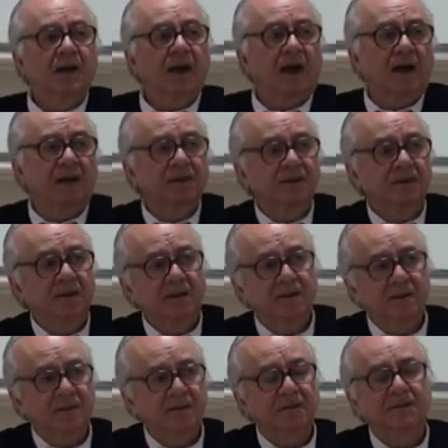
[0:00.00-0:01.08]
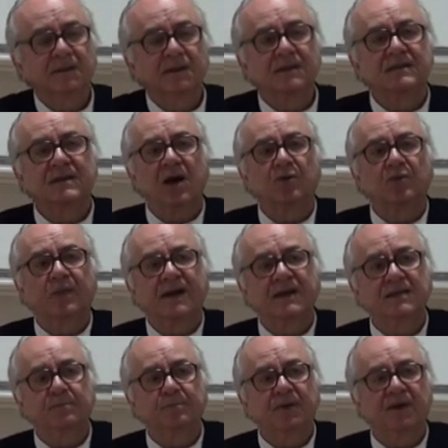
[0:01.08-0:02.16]
and the
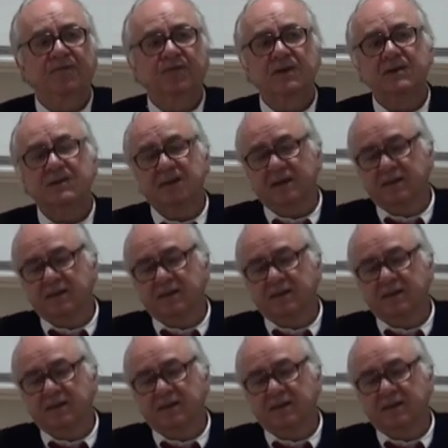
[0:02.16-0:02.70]
Southwest peripheries,